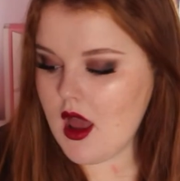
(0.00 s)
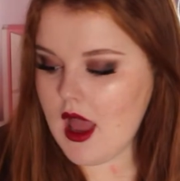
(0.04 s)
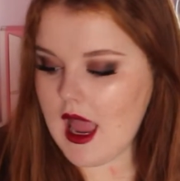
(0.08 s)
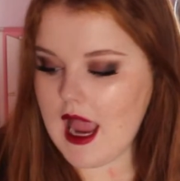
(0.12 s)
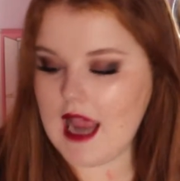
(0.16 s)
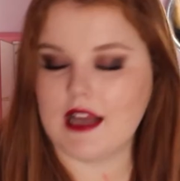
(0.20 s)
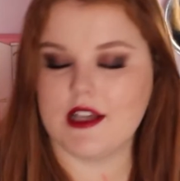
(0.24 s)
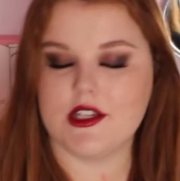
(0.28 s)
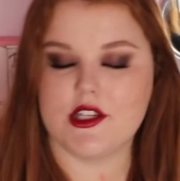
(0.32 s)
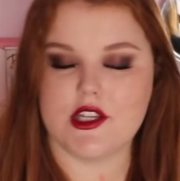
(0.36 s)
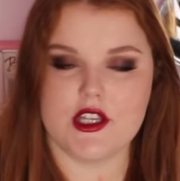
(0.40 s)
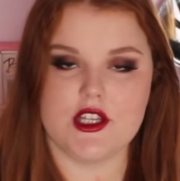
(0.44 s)

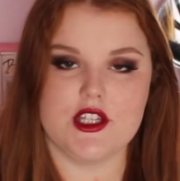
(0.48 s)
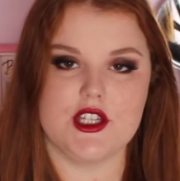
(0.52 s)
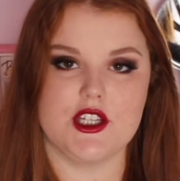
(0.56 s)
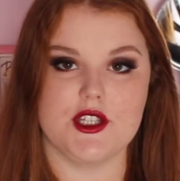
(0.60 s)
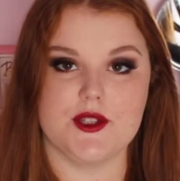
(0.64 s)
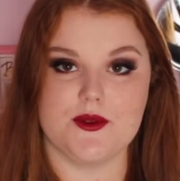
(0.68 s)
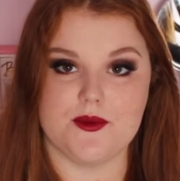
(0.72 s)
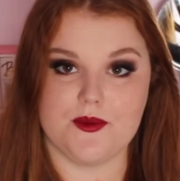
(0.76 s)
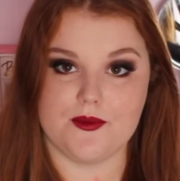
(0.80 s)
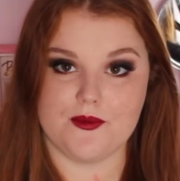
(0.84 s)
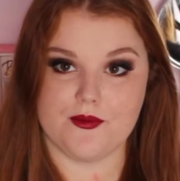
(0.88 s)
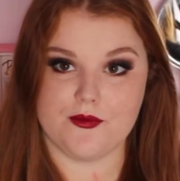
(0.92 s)
I actually
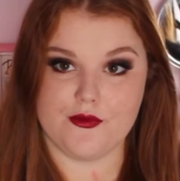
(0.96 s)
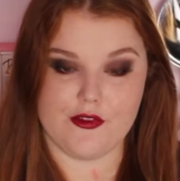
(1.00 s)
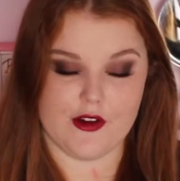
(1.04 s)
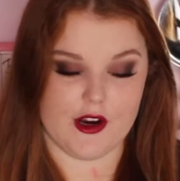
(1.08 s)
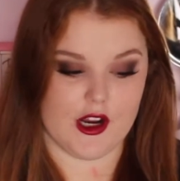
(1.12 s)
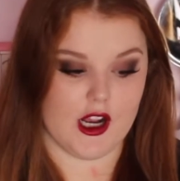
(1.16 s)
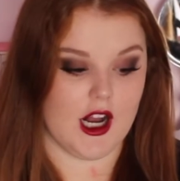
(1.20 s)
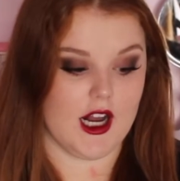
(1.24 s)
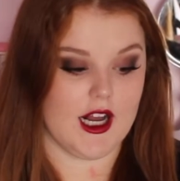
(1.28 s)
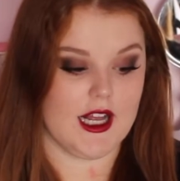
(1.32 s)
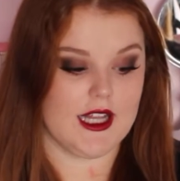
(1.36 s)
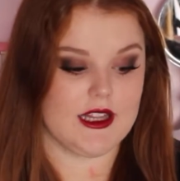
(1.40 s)
just
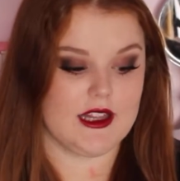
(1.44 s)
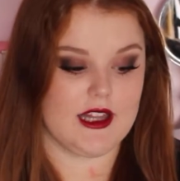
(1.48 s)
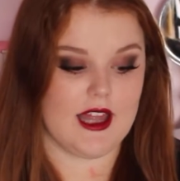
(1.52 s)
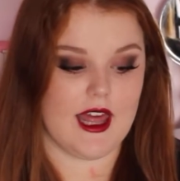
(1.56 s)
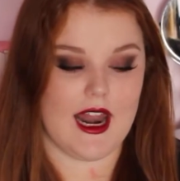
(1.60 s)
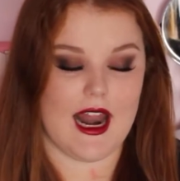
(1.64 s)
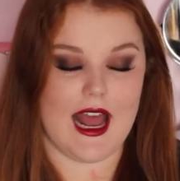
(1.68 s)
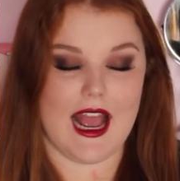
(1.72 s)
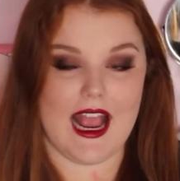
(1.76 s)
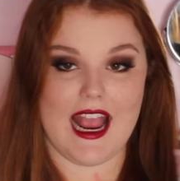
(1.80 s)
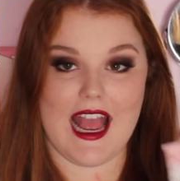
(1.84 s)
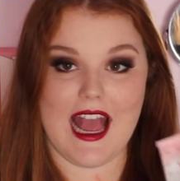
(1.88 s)
forgot
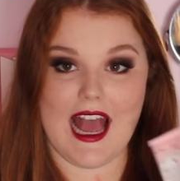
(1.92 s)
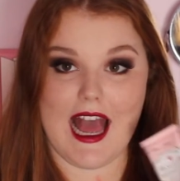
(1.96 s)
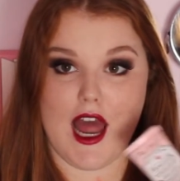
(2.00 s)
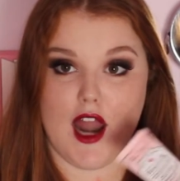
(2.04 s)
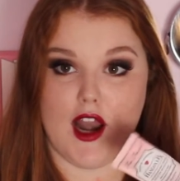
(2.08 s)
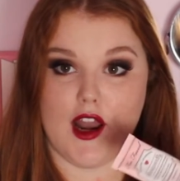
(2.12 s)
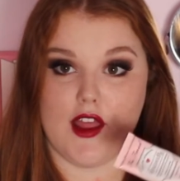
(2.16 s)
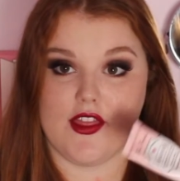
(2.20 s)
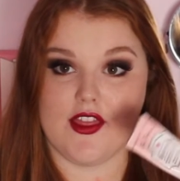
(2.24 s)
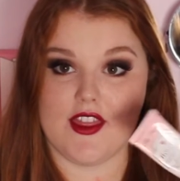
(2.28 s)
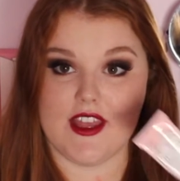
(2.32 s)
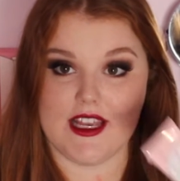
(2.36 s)
that I
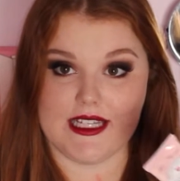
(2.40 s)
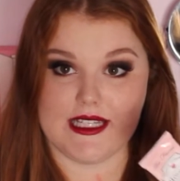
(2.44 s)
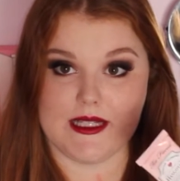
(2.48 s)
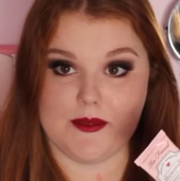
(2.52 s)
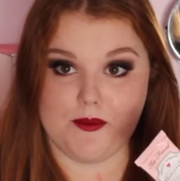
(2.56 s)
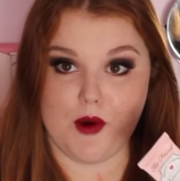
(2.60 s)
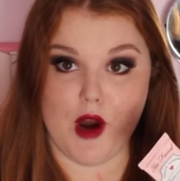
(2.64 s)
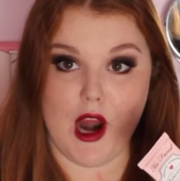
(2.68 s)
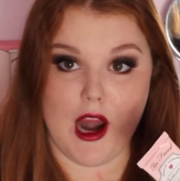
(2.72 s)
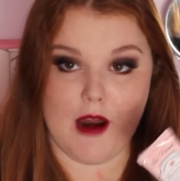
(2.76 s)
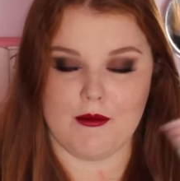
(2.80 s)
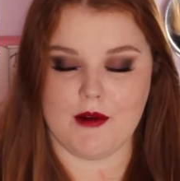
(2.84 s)
had
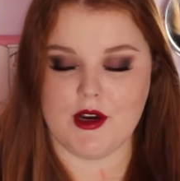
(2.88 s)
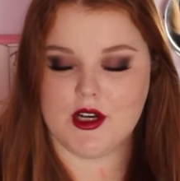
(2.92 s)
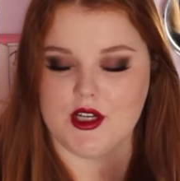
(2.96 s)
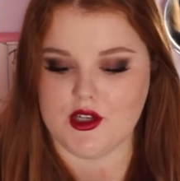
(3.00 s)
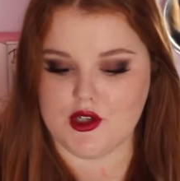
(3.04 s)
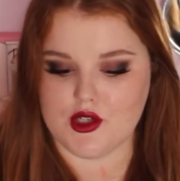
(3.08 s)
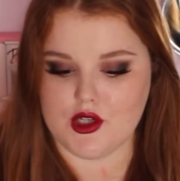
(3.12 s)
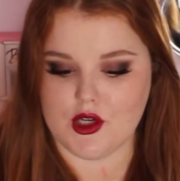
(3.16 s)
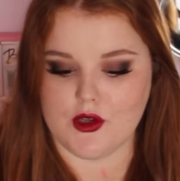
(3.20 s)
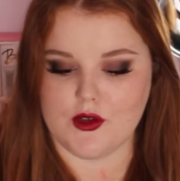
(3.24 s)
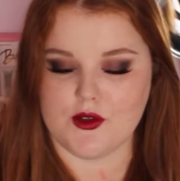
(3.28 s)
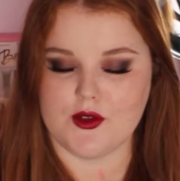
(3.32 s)
this primer to
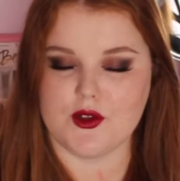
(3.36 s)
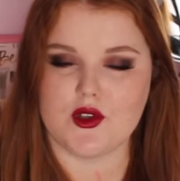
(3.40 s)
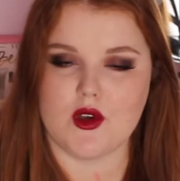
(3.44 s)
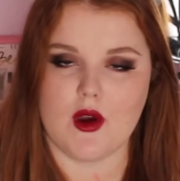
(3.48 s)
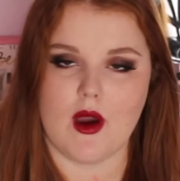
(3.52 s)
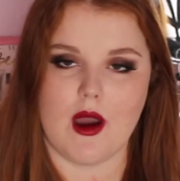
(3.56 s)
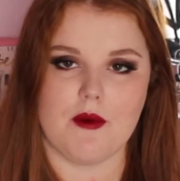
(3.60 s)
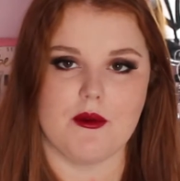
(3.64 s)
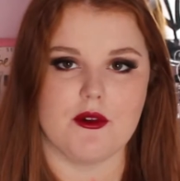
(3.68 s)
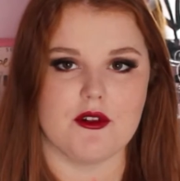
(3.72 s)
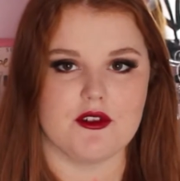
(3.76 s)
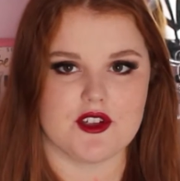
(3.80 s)
show you, so
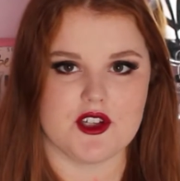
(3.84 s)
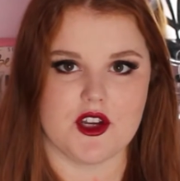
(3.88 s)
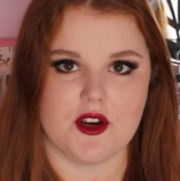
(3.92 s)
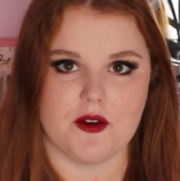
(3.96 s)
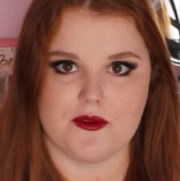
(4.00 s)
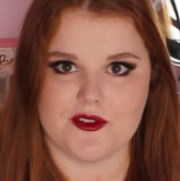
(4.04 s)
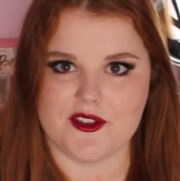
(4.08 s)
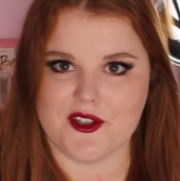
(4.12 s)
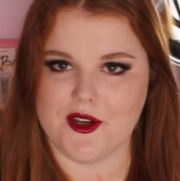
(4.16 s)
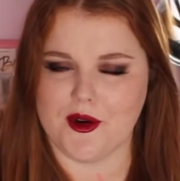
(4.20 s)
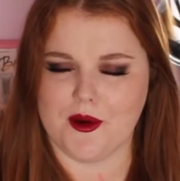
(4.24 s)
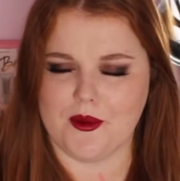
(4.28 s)
I should
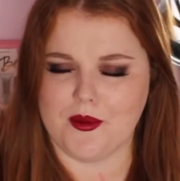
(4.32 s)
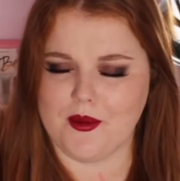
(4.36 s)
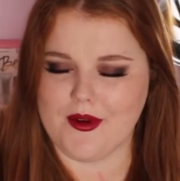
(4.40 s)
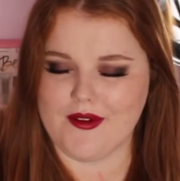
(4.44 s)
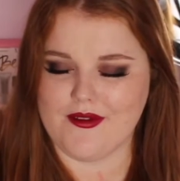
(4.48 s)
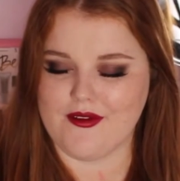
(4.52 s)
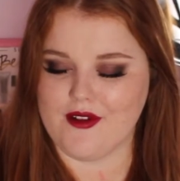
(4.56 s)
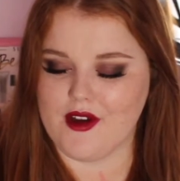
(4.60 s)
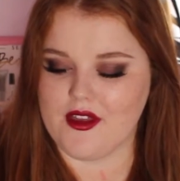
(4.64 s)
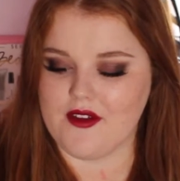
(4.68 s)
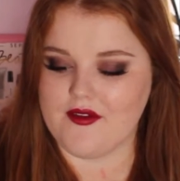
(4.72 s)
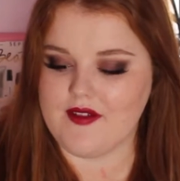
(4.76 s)
have showed it
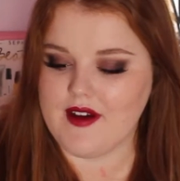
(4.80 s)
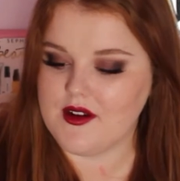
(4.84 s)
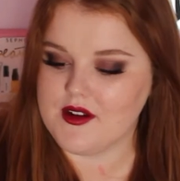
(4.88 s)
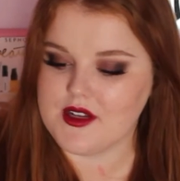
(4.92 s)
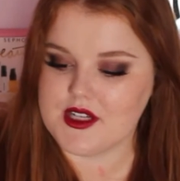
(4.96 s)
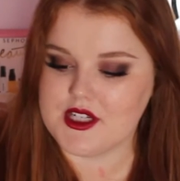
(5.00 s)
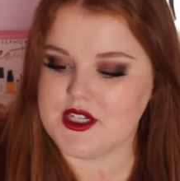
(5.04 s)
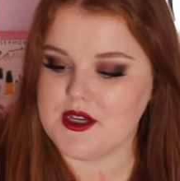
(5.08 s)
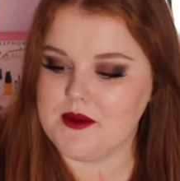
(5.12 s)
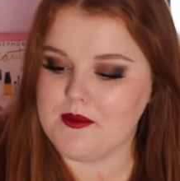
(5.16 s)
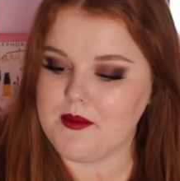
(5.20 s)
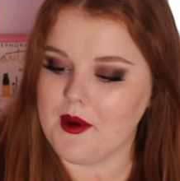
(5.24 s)
before the
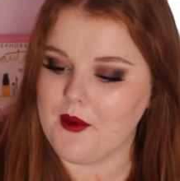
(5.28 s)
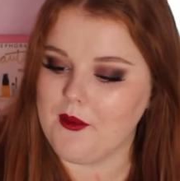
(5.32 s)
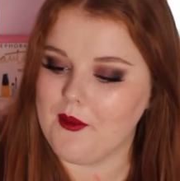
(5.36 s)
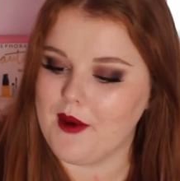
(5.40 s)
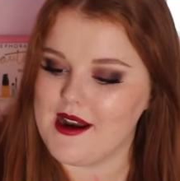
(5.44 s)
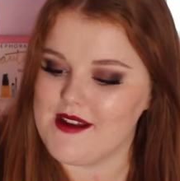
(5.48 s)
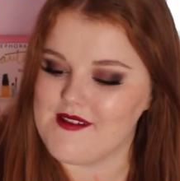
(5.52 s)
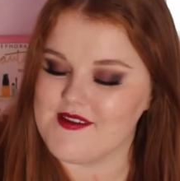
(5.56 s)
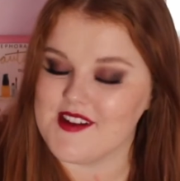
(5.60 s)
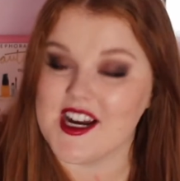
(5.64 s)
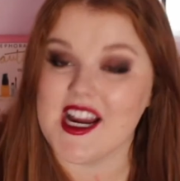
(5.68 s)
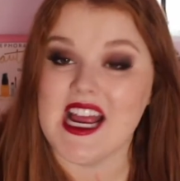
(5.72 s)
foundation, but
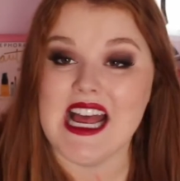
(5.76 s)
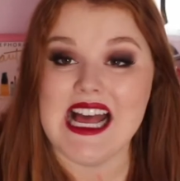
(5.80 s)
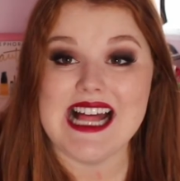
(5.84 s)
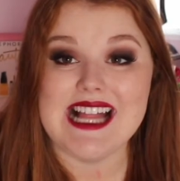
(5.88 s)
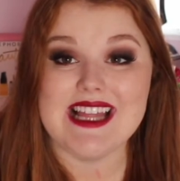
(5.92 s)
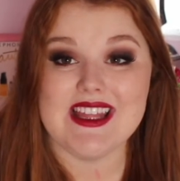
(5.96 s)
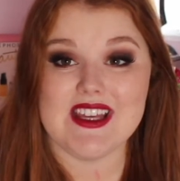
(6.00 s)
whatever.